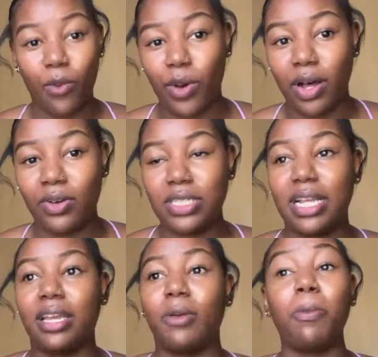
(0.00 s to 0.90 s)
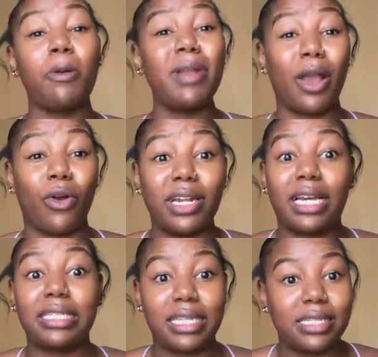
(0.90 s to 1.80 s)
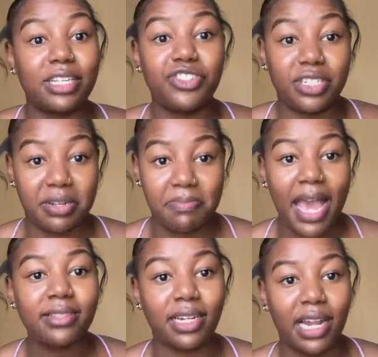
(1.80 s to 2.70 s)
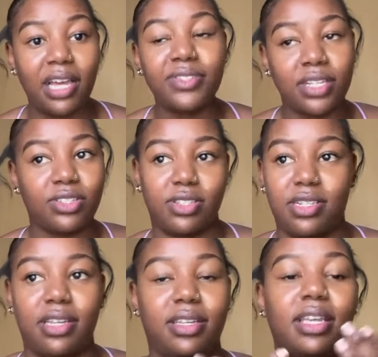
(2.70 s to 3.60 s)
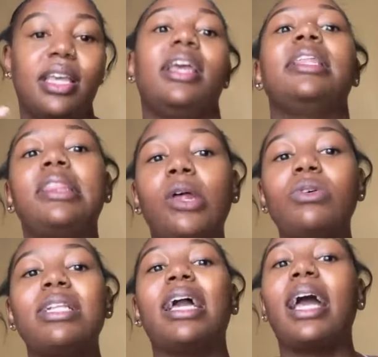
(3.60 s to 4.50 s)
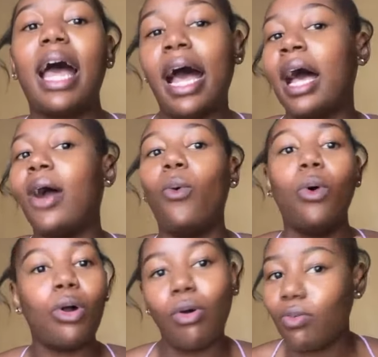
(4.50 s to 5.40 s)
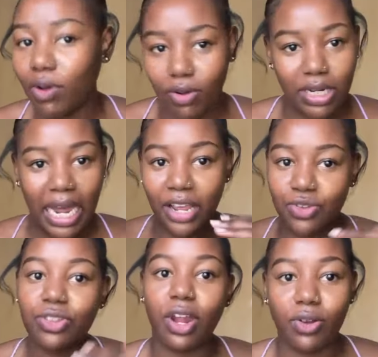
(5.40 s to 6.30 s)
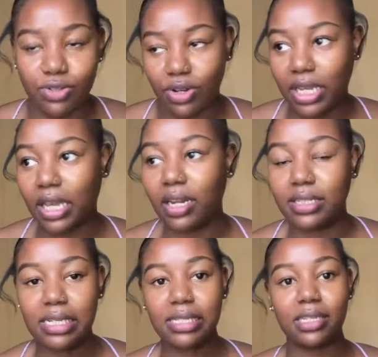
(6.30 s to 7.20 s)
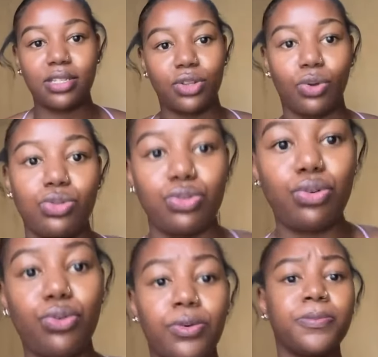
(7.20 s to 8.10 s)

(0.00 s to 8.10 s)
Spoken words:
well. I was like, probably I got a distinctions in maths and life science, because that was a walkover. I knew that I was gonna get a distinction in those two.